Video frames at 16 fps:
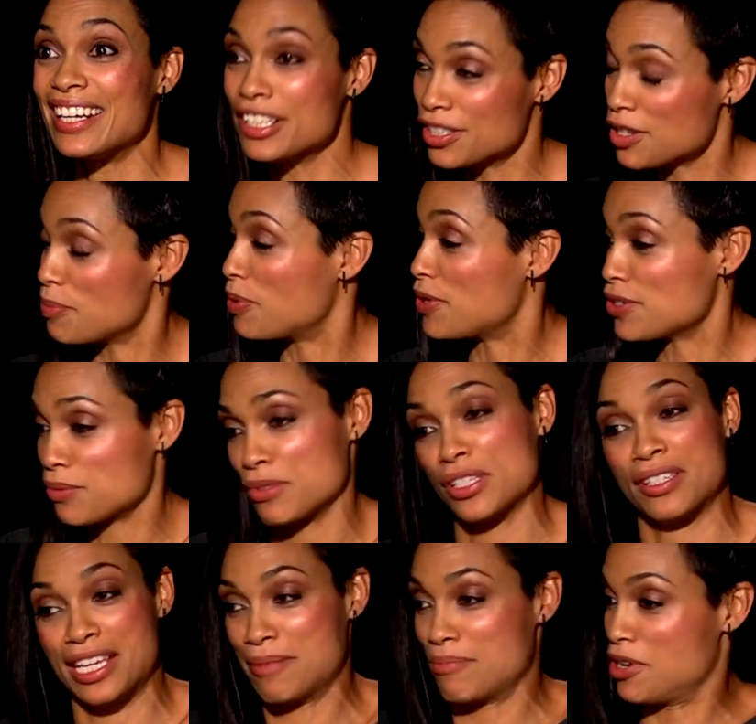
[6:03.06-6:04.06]
And so the person would
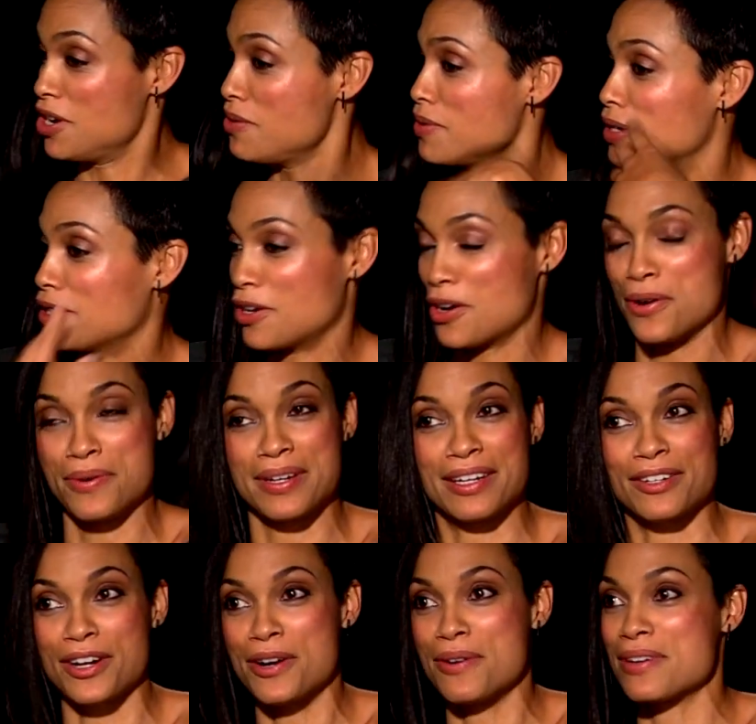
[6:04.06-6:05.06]
just keep going and going
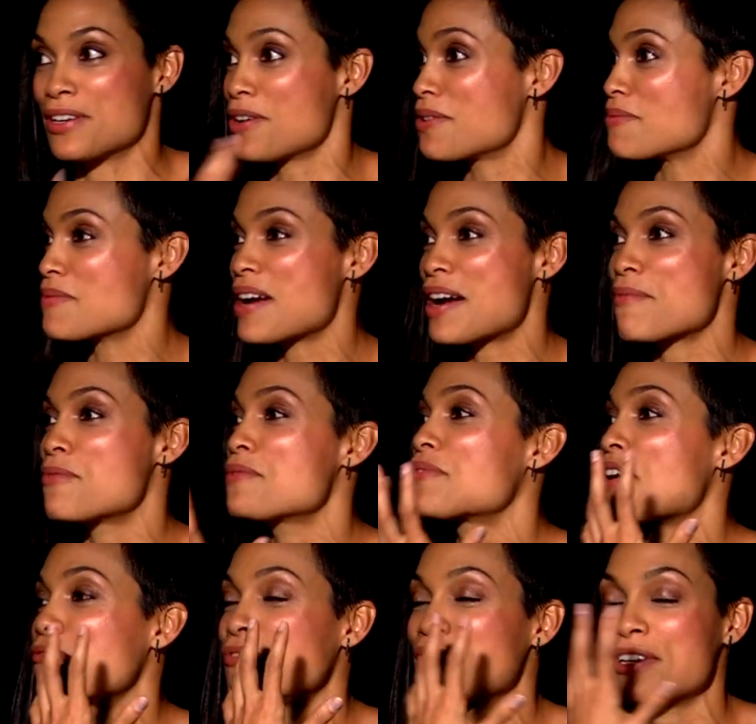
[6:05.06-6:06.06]
and going and going. We've got we've
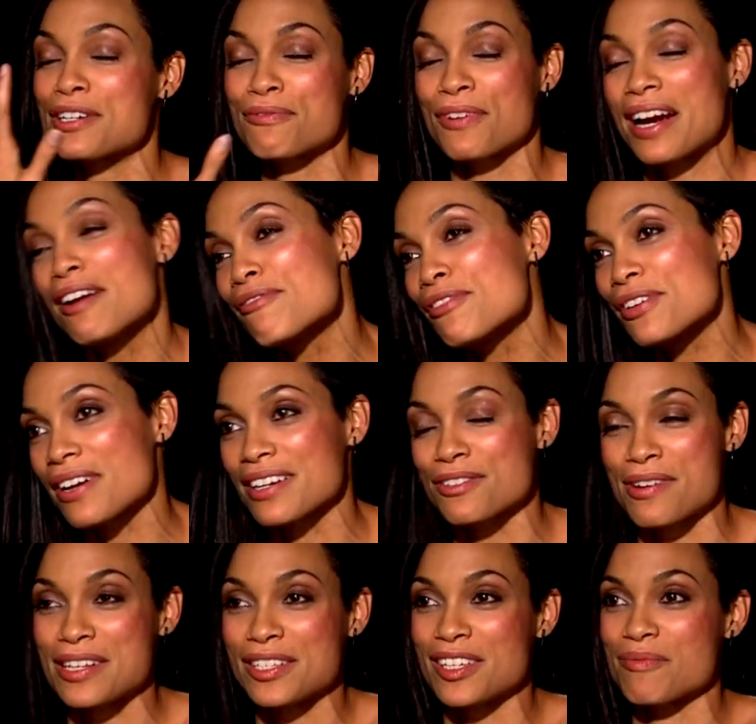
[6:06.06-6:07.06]
got footage forever on
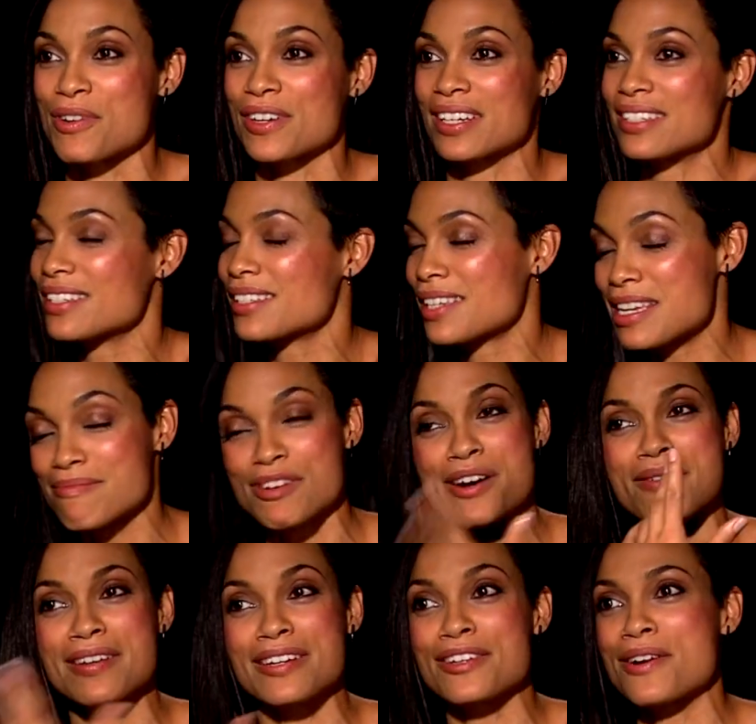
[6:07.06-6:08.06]
Tracy Morgan. Just keep
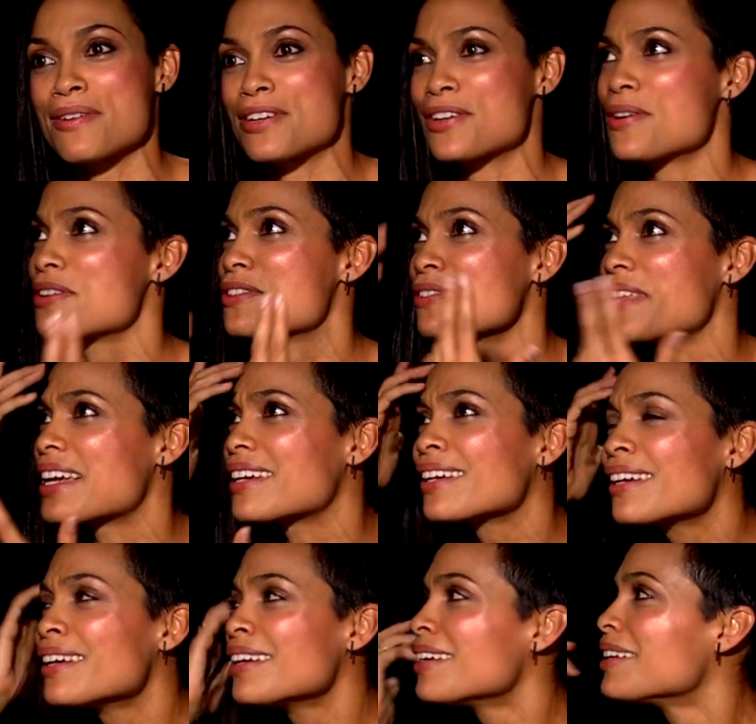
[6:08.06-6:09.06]
going and going and going. You're like,